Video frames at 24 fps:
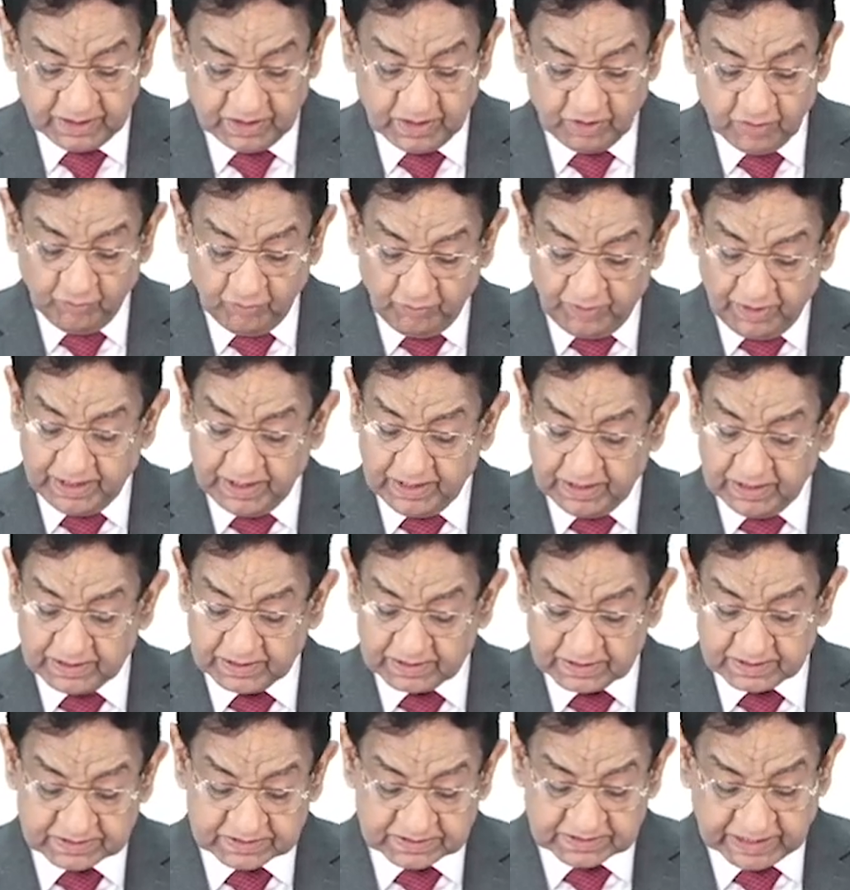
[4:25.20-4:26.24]
Well,
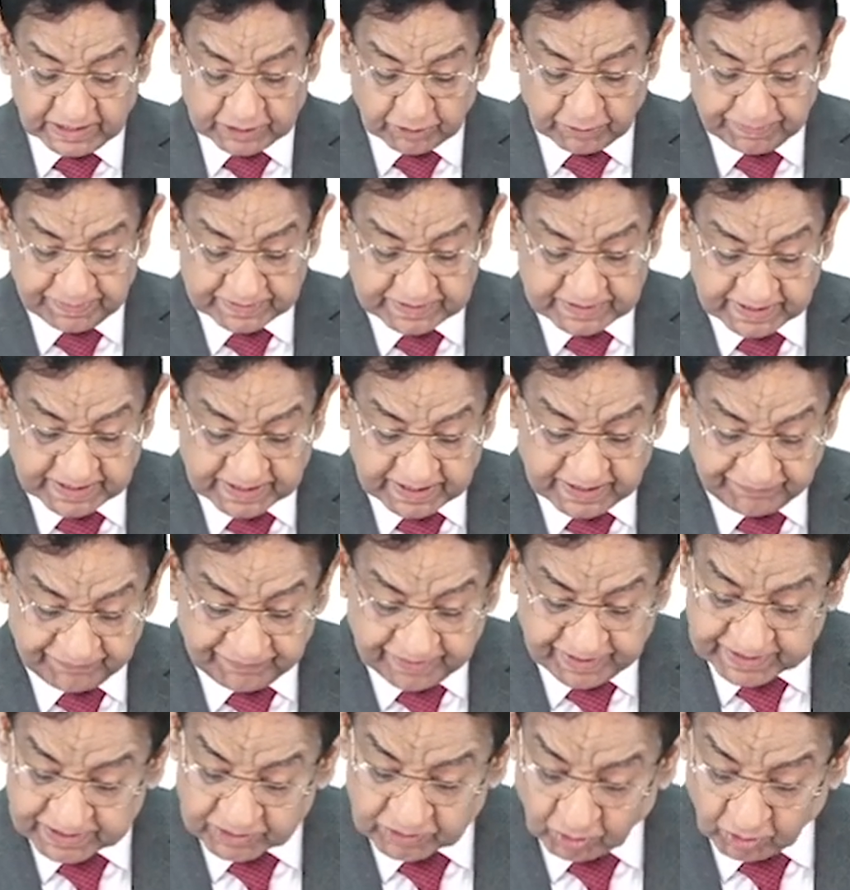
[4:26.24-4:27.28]
cytopathic
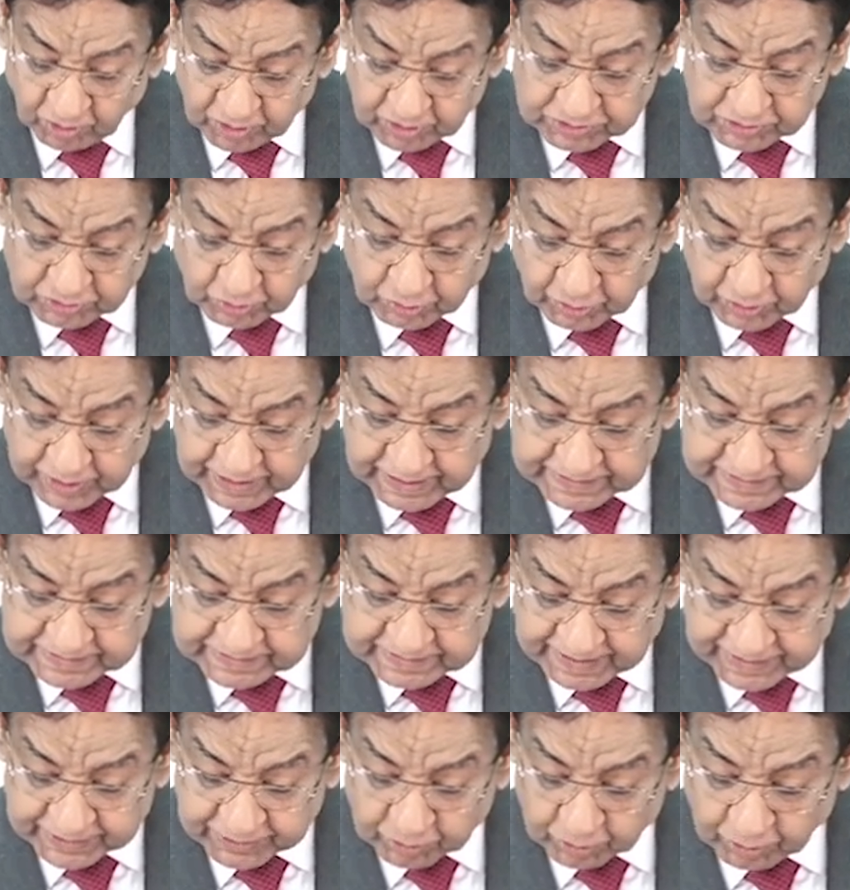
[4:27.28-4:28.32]
effect is also known as
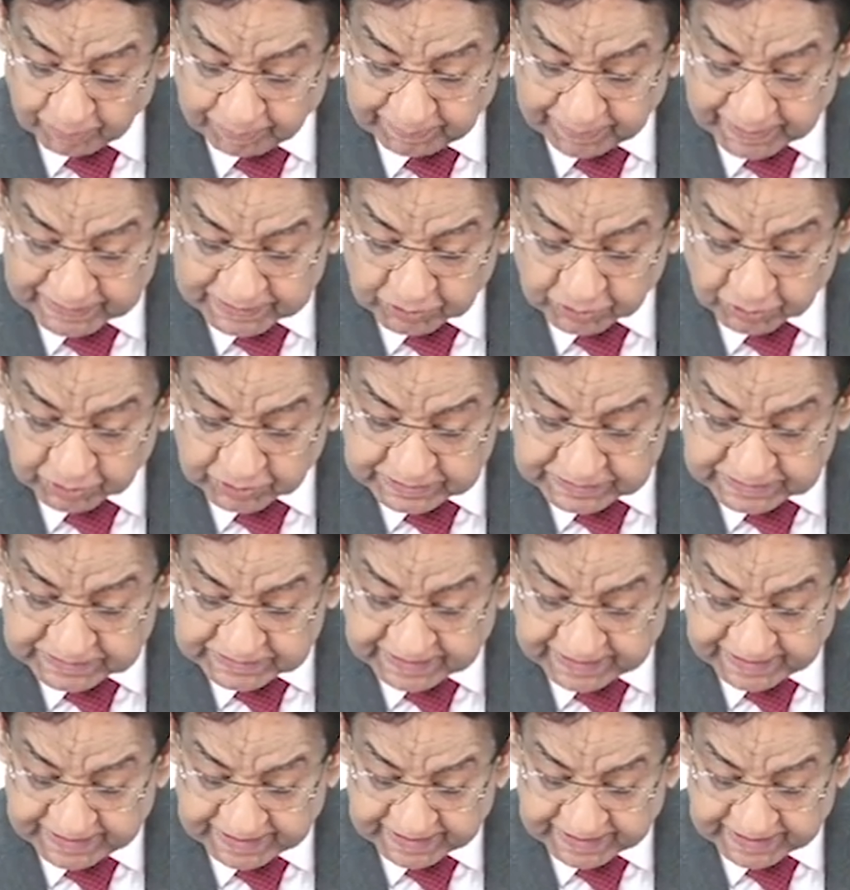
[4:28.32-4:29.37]

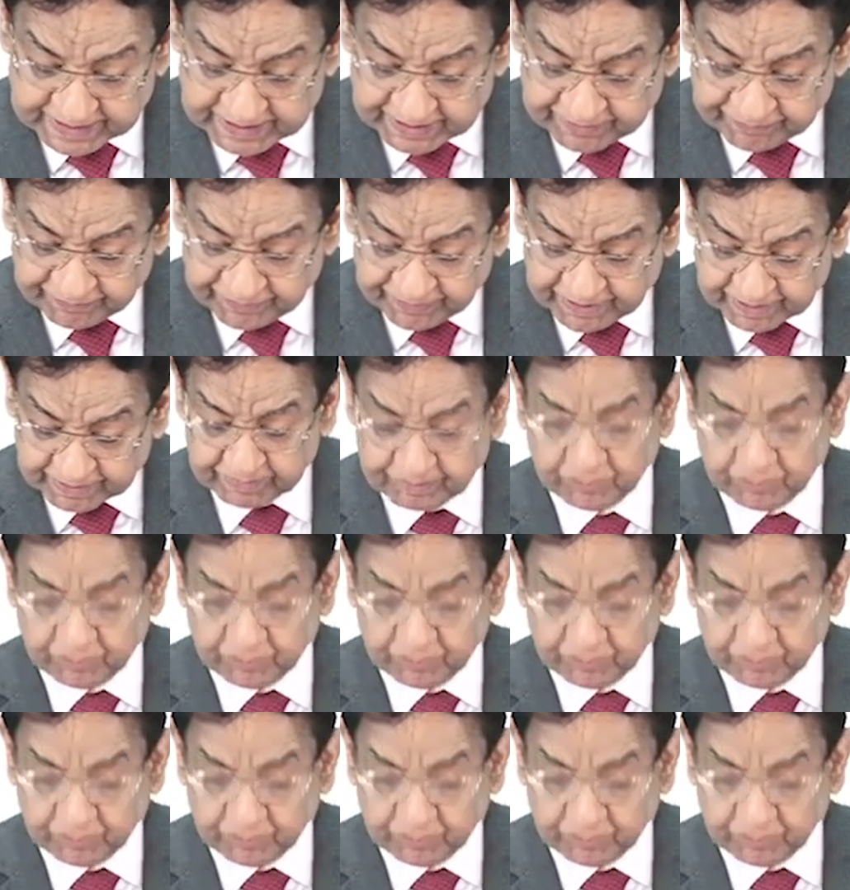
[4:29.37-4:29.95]
cytopathogenic effect.